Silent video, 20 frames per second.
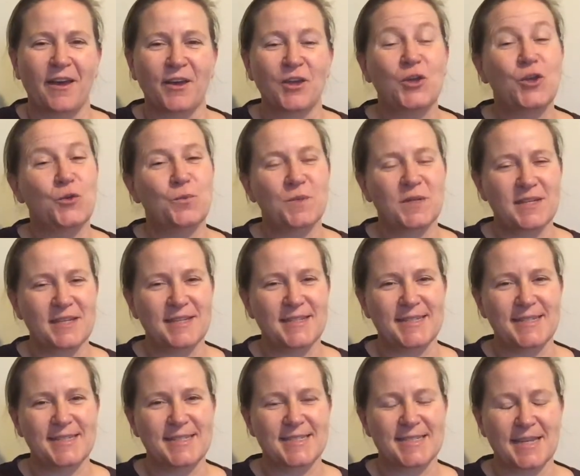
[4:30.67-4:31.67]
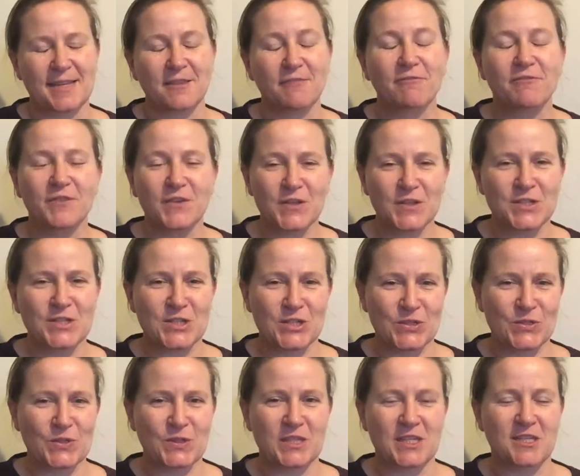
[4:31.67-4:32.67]
human needs and the first
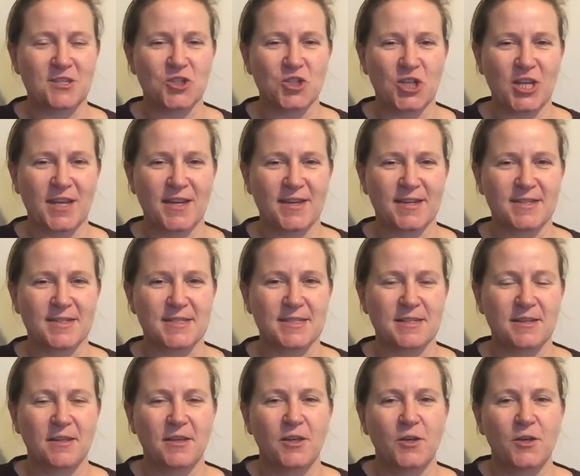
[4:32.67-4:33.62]
two that he shares,